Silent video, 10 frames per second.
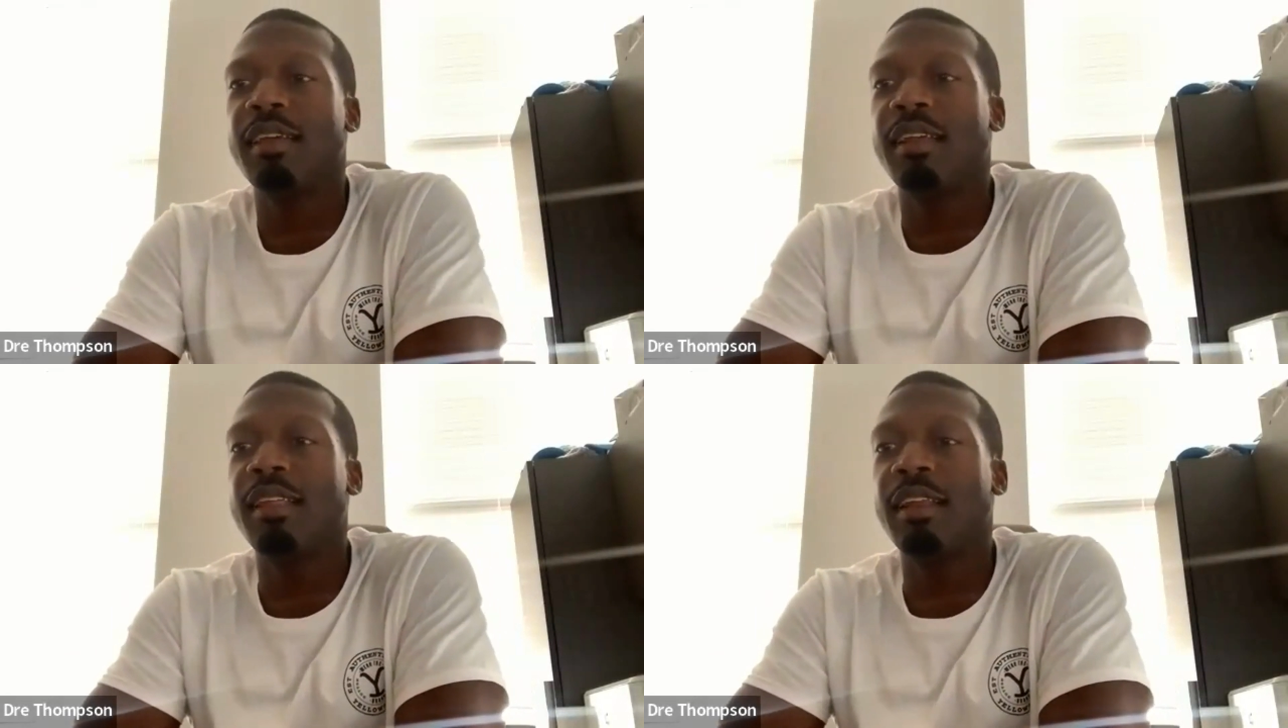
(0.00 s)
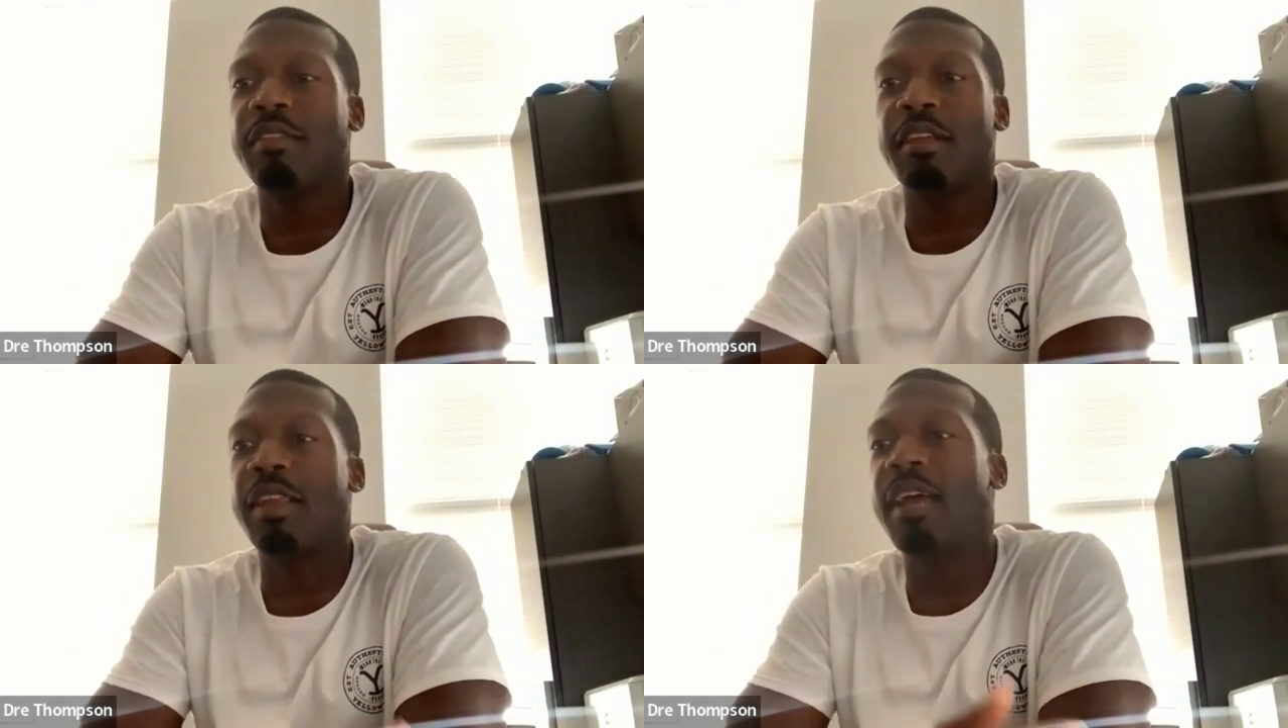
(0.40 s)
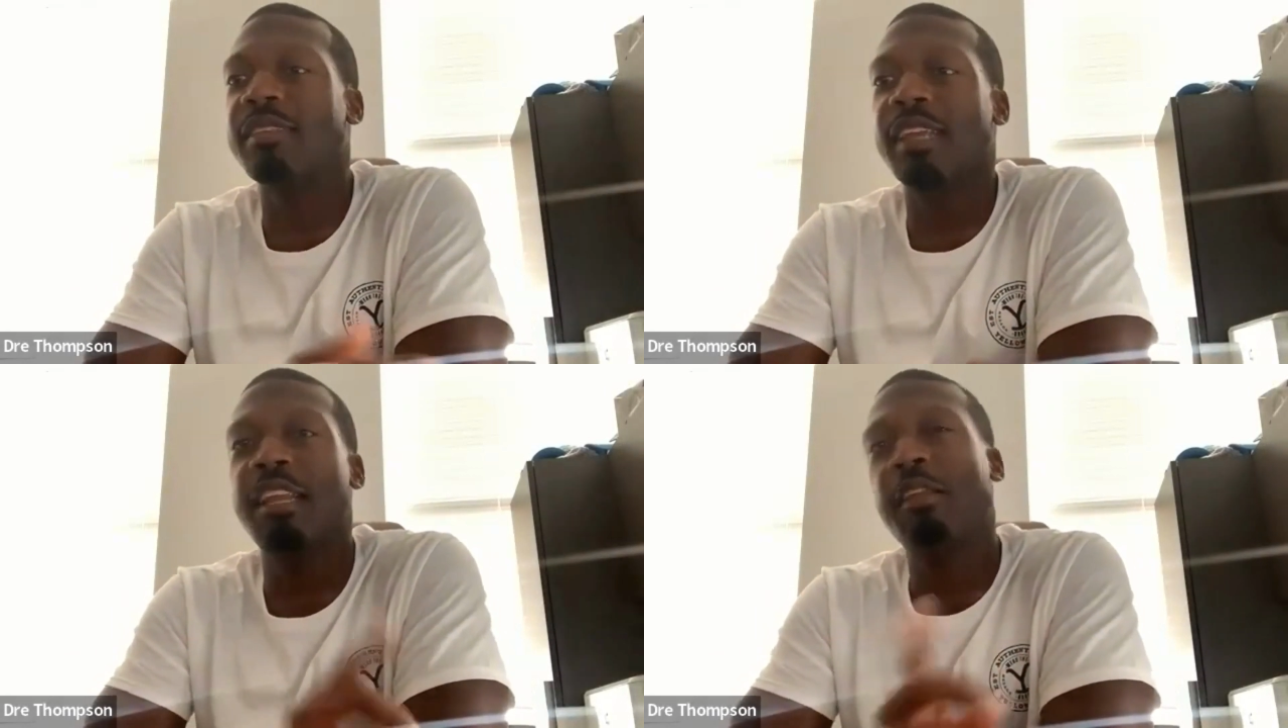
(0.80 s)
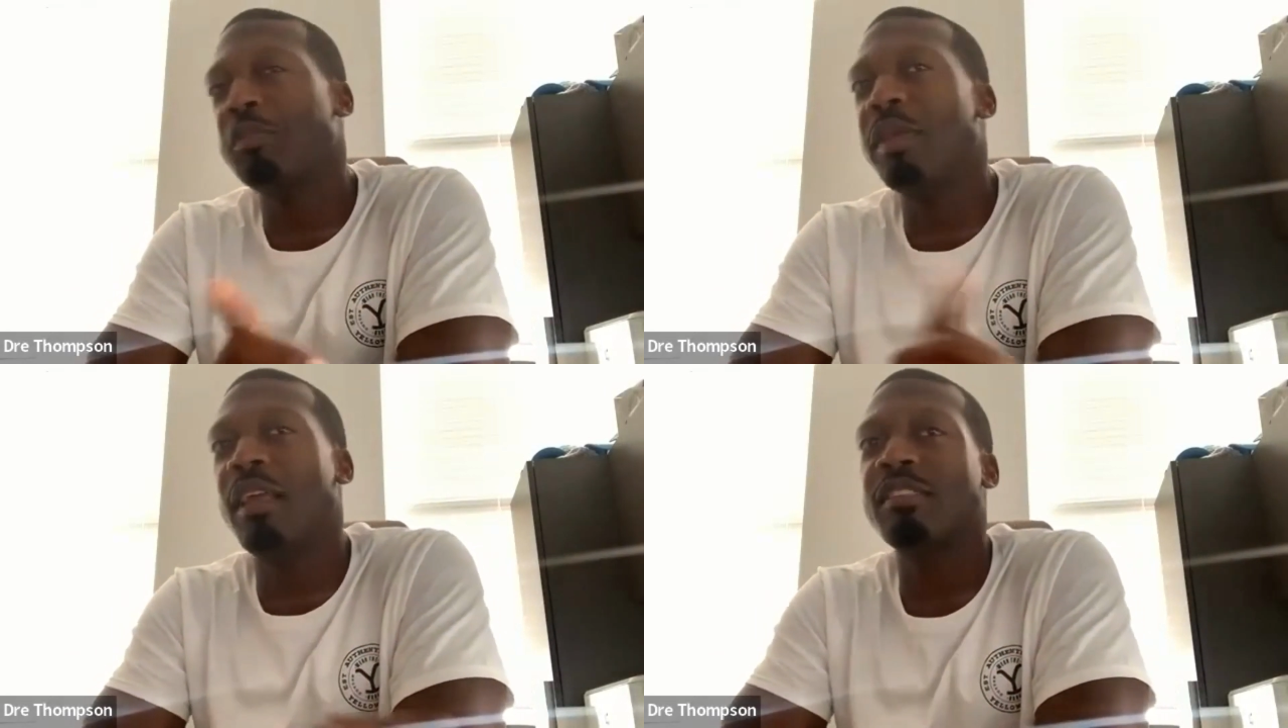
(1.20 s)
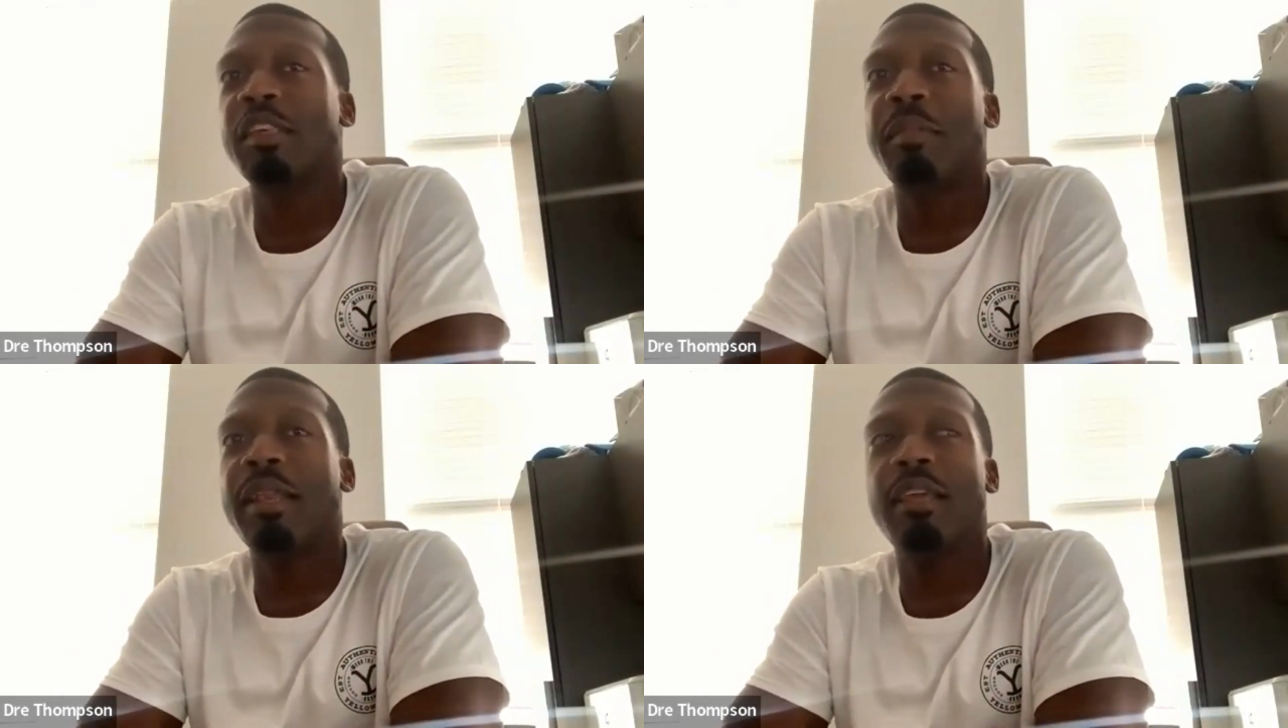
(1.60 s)
And then if they're not saying it's
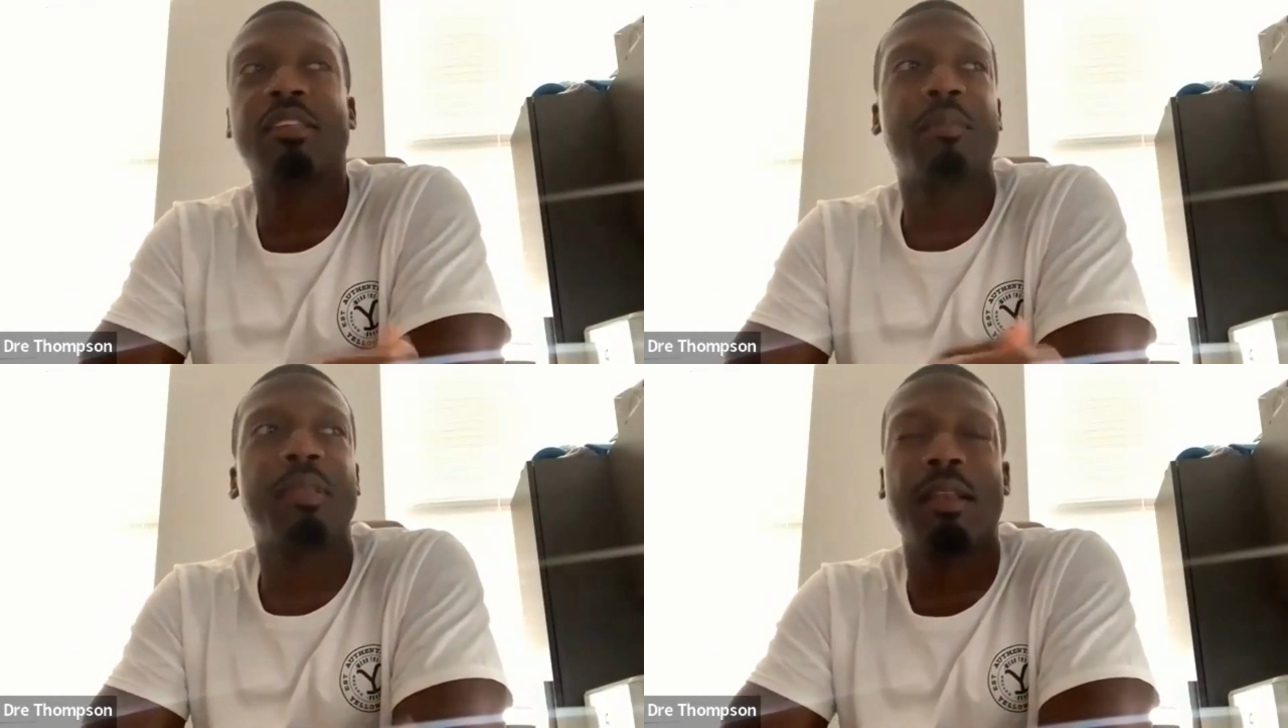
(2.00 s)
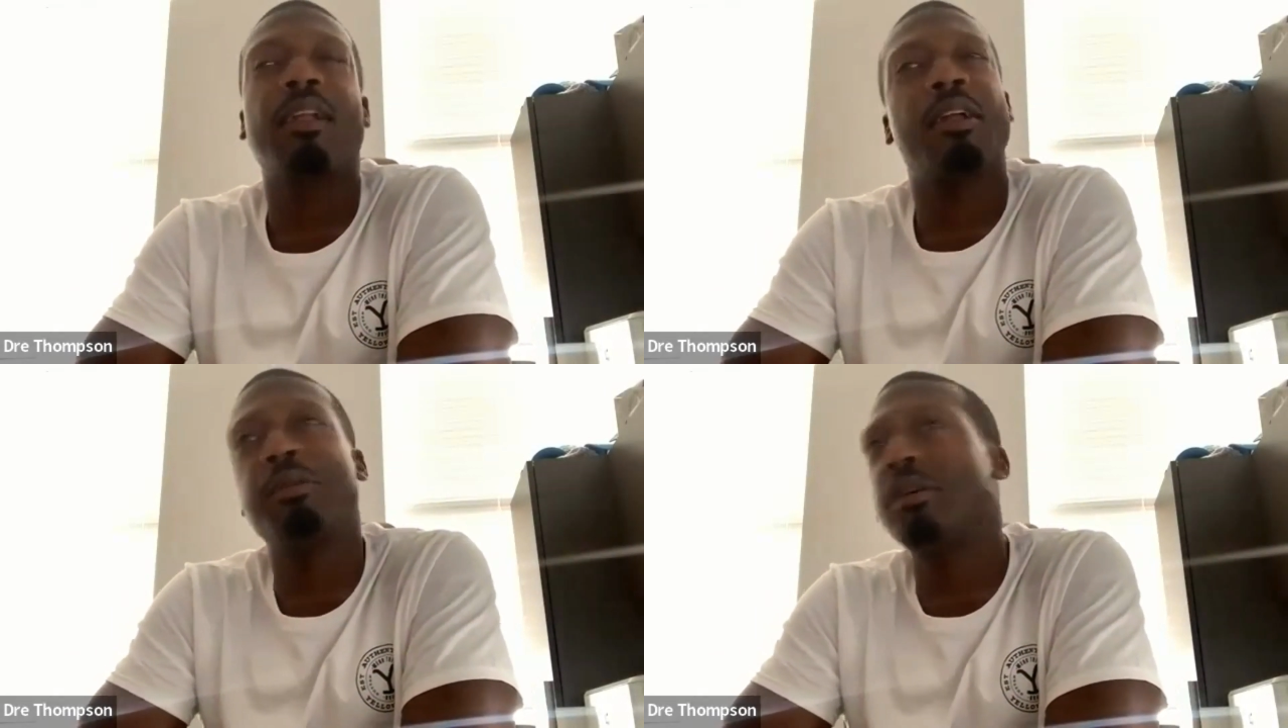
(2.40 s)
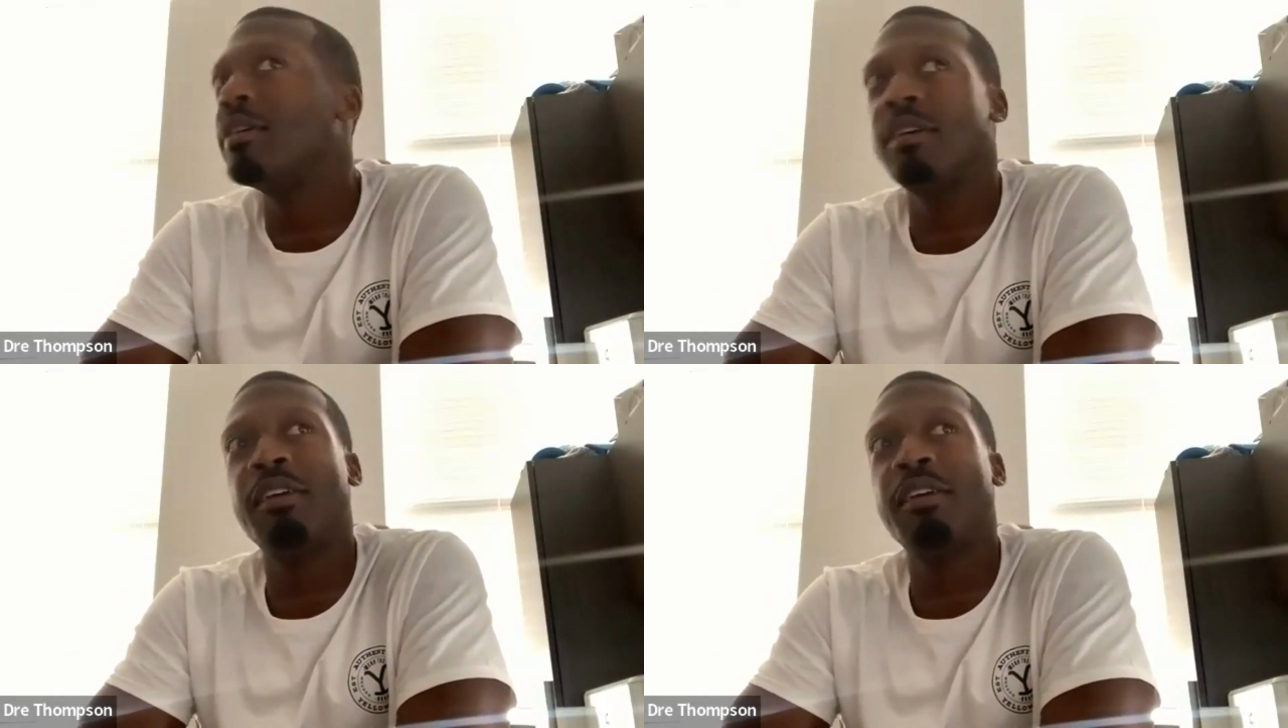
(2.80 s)
somebody else, I'm thinking, all right,